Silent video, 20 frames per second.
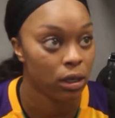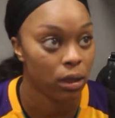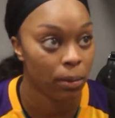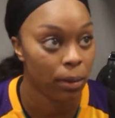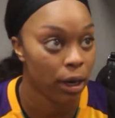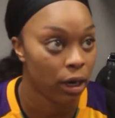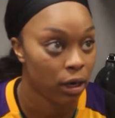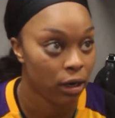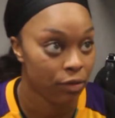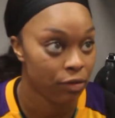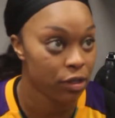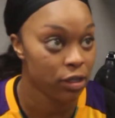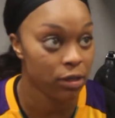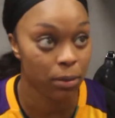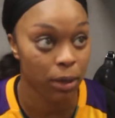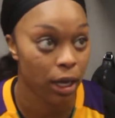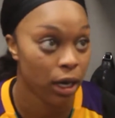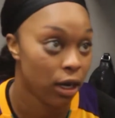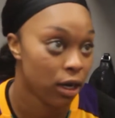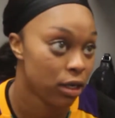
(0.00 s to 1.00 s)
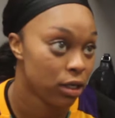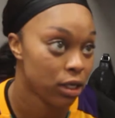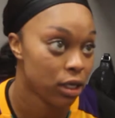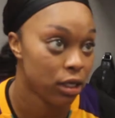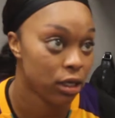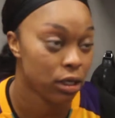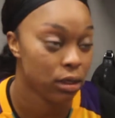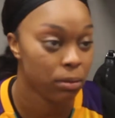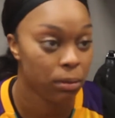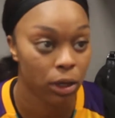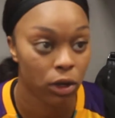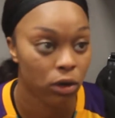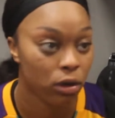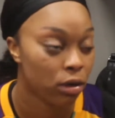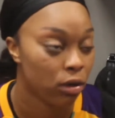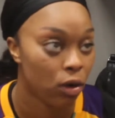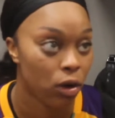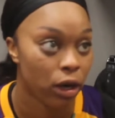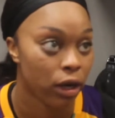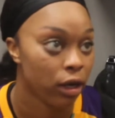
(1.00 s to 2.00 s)
no matter if it's the beginning of the season,
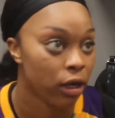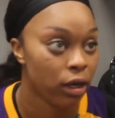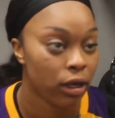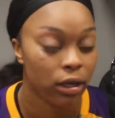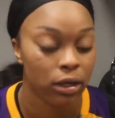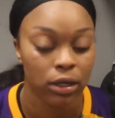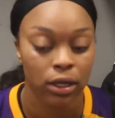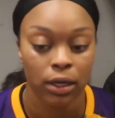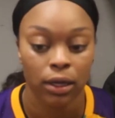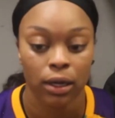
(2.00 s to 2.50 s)
middle, or end.